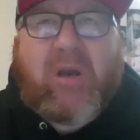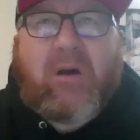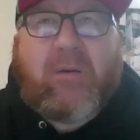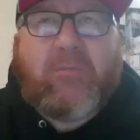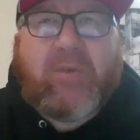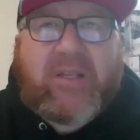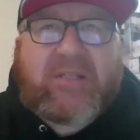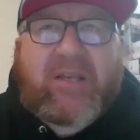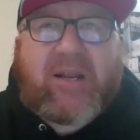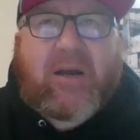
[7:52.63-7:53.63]
Um,
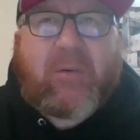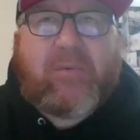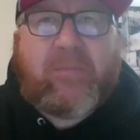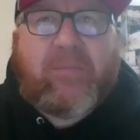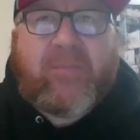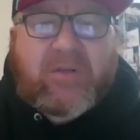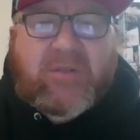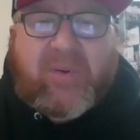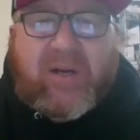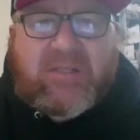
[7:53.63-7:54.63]
release that album.
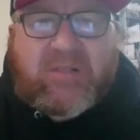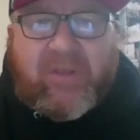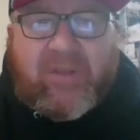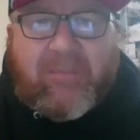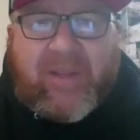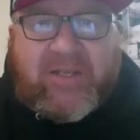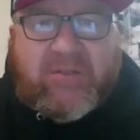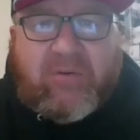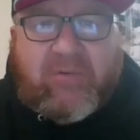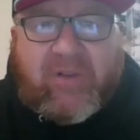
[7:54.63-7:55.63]
There's possibly a
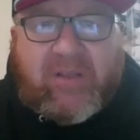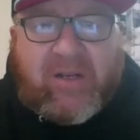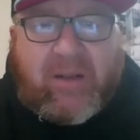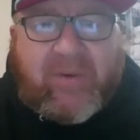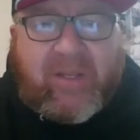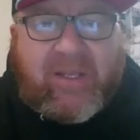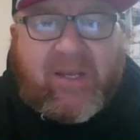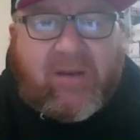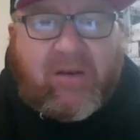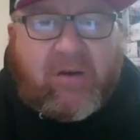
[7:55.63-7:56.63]
major event that I'm going to
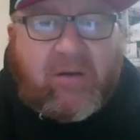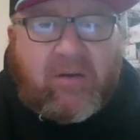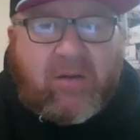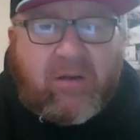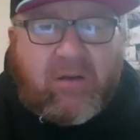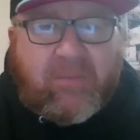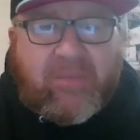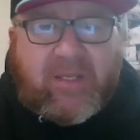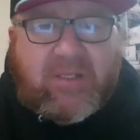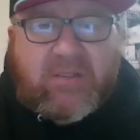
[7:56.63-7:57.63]
get in on
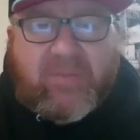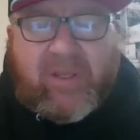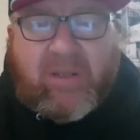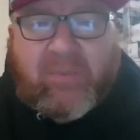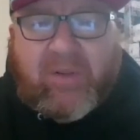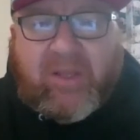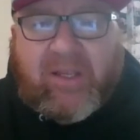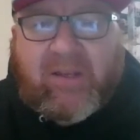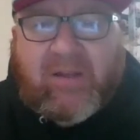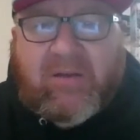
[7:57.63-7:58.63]
um, that is being
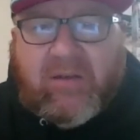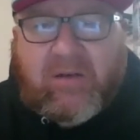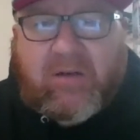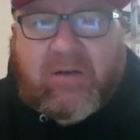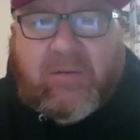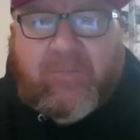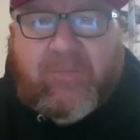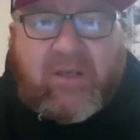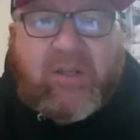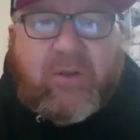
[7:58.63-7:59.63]
planned um,
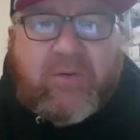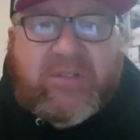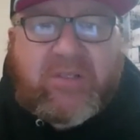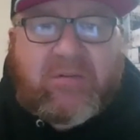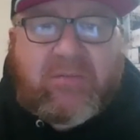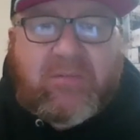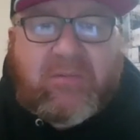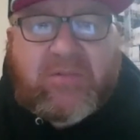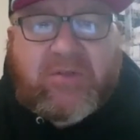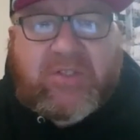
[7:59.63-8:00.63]
in Houston.
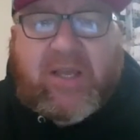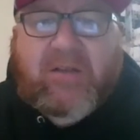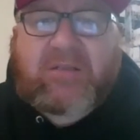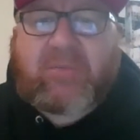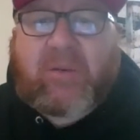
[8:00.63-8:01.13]
Shout out to